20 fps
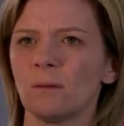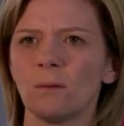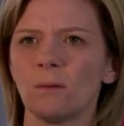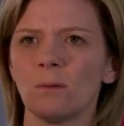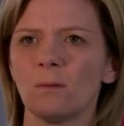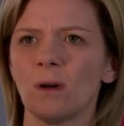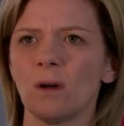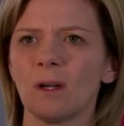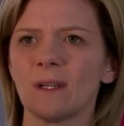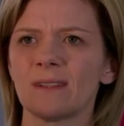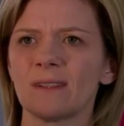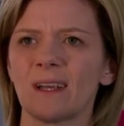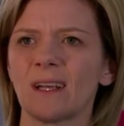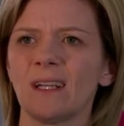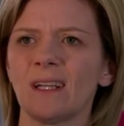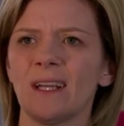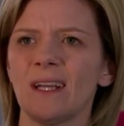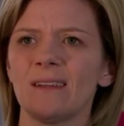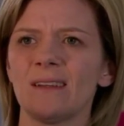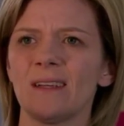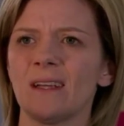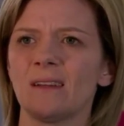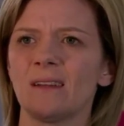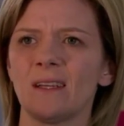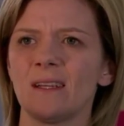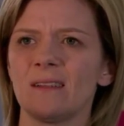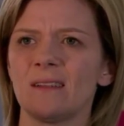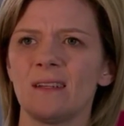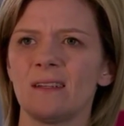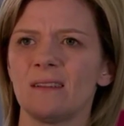Well, what exactly is it,
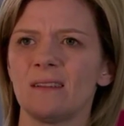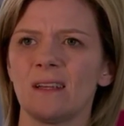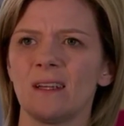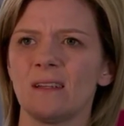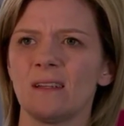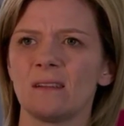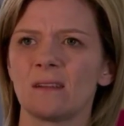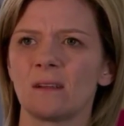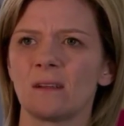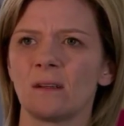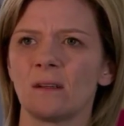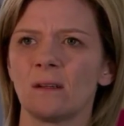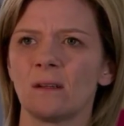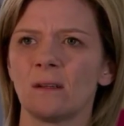this disease?